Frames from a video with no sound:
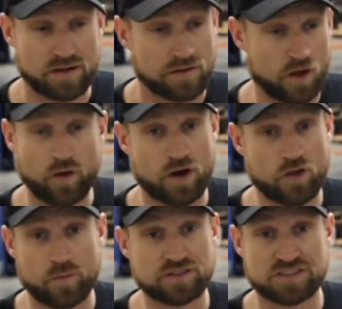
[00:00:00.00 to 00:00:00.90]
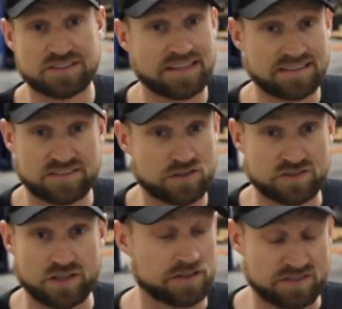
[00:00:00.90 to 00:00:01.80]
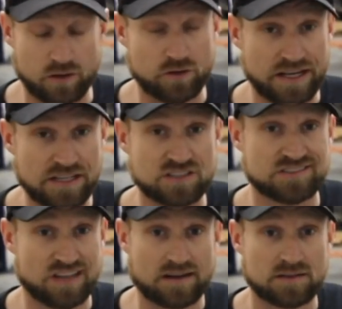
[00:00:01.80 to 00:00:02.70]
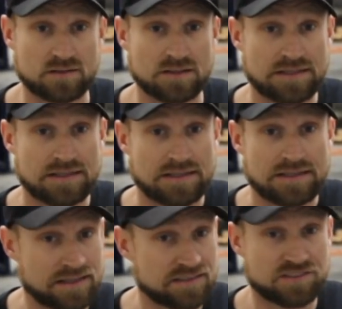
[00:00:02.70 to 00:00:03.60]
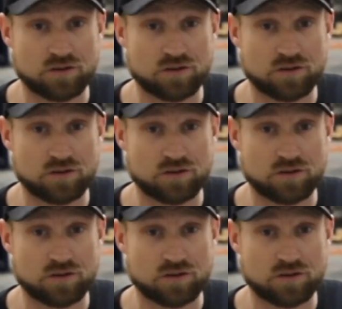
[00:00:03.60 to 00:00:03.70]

The only other person that's still stuck in the Stone Age is Doc. He's still